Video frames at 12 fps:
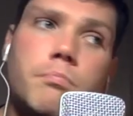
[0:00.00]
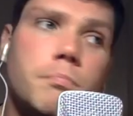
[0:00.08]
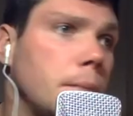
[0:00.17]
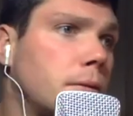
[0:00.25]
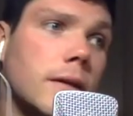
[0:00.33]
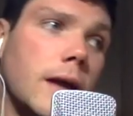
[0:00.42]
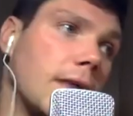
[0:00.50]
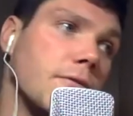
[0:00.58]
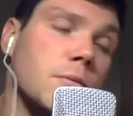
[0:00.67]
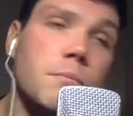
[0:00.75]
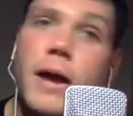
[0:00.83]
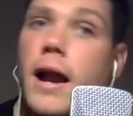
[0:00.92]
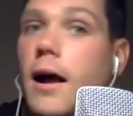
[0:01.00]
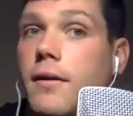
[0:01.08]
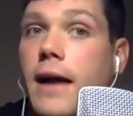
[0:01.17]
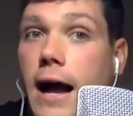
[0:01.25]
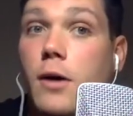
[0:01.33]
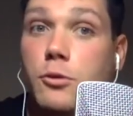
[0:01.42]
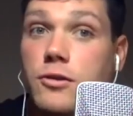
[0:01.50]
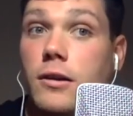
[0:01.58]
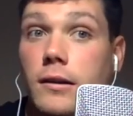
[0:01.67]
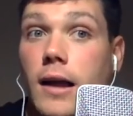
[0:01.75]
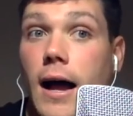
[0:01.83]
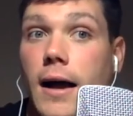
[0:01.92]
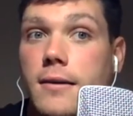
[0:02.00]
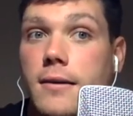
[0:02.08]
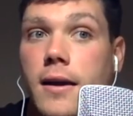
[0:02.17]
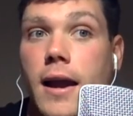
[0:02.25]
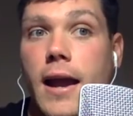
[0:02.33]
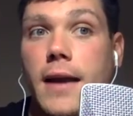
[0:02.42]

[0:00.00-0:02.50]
people haven't been out of the house a lot. And